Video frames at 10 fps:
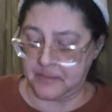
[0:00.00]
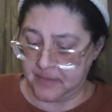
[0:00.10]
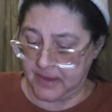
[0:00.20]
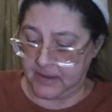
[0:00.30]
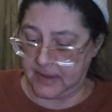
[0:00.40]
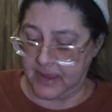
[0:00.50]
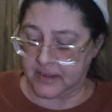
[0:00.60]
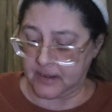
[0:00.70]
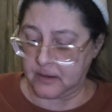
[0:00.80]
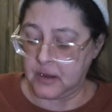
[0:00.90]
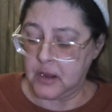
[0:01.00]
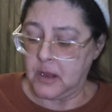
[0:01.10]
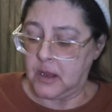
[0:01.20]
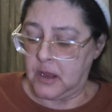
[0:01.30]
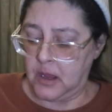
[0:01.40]
I might get
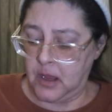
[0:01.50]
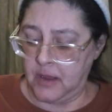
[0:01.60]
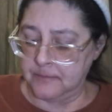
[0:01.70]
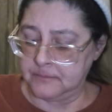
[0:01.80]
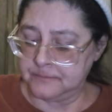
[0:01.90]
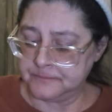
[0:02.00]
a